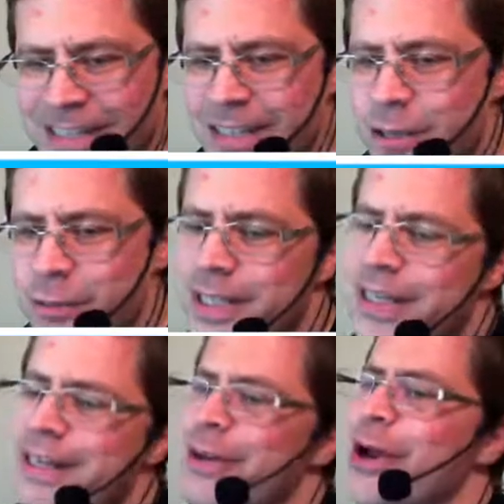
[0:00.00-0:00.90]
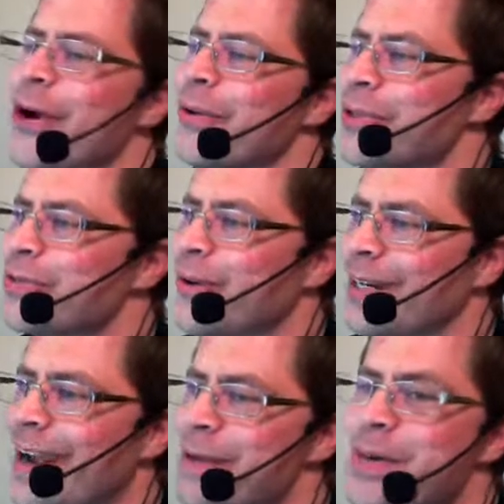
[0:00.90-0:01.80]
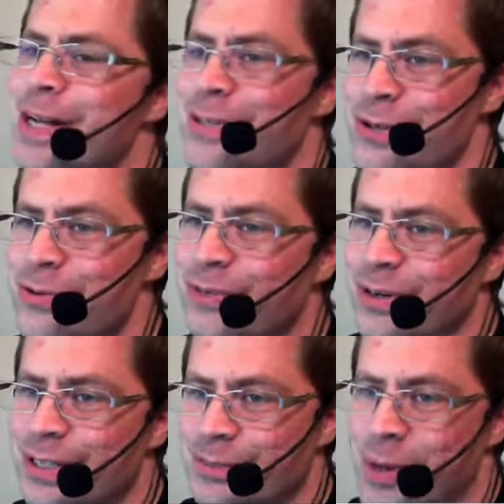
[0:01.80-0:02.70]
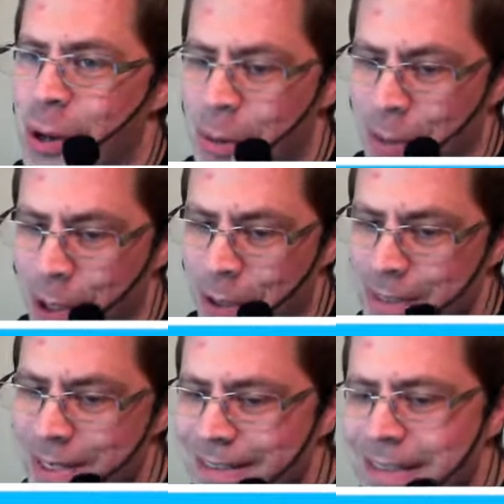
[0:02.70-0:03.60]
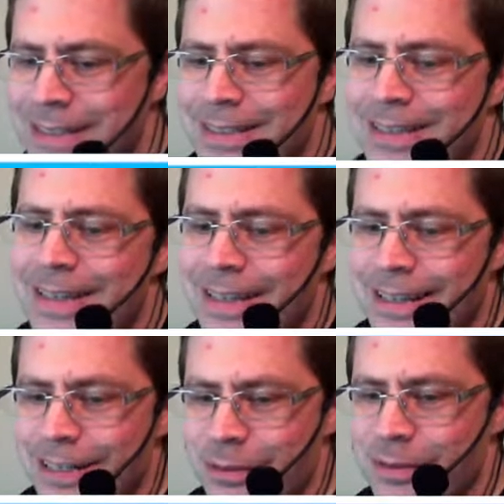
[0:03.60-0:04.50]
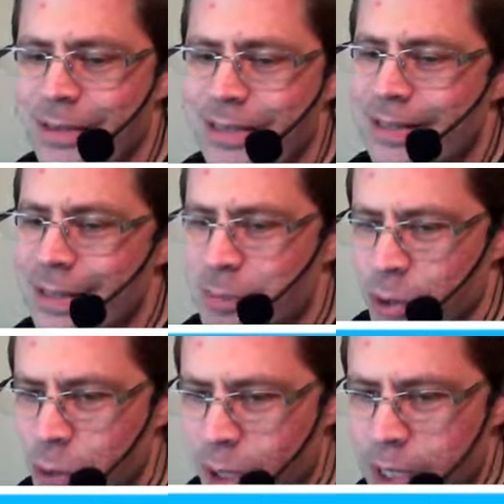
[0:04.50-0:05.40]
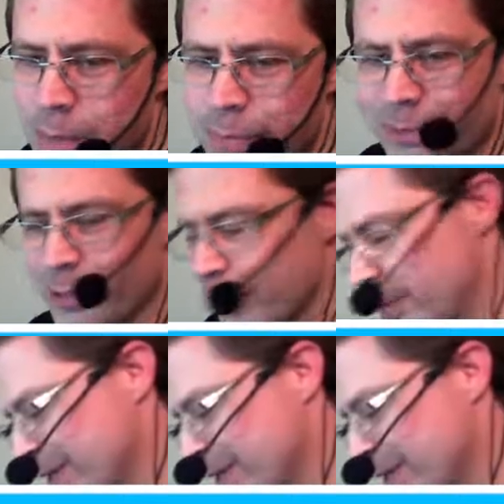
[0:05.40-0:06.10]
They'll be like, "No, this one guy bought 2 for his small apartment, and it blew up, so we